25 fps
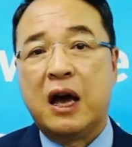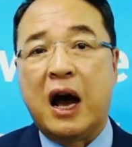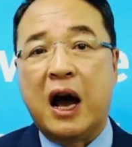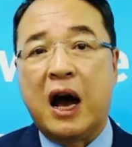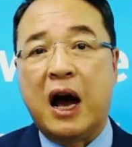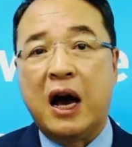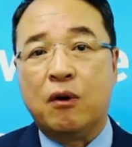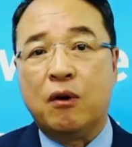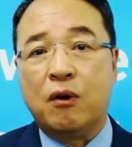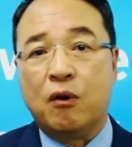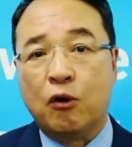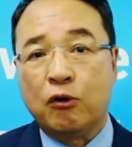
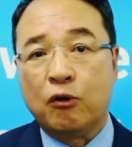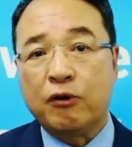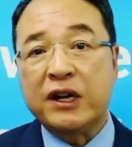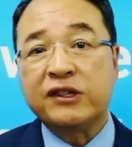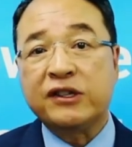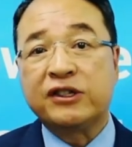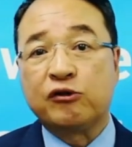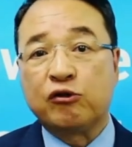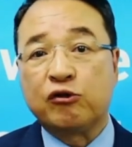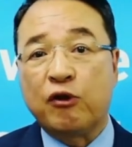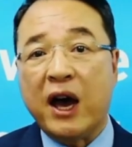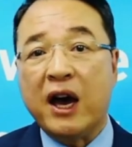I
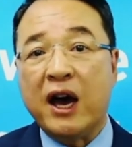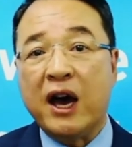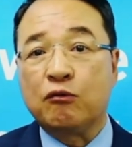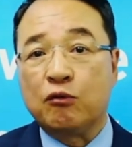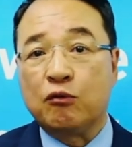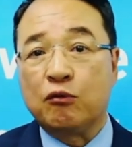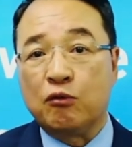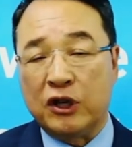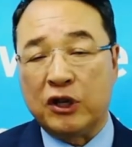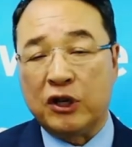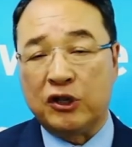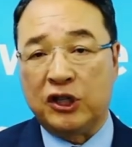always try to
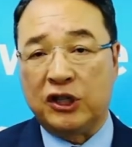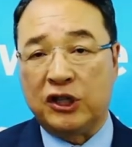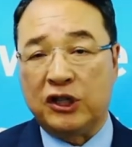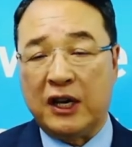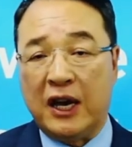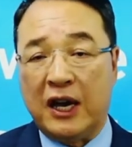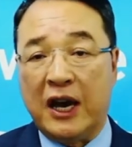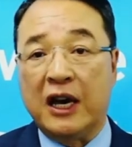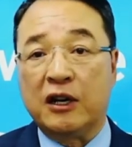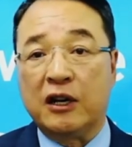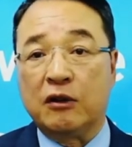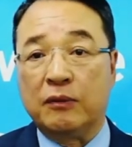watch
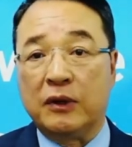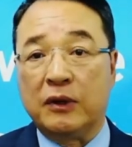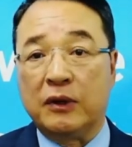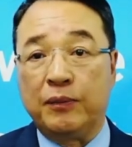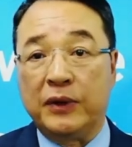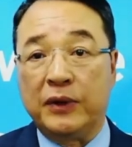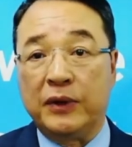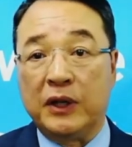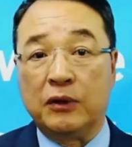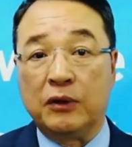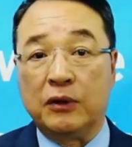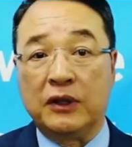Atomy
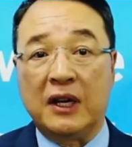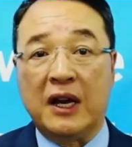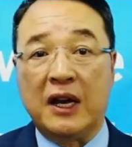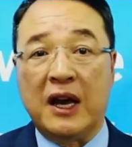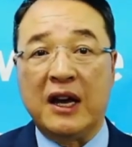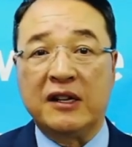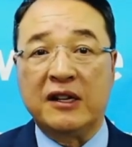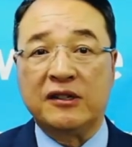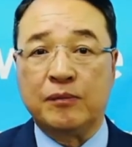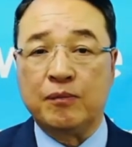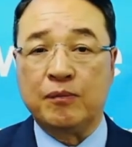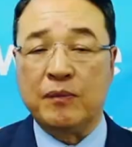B O D
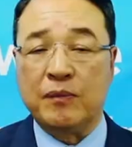as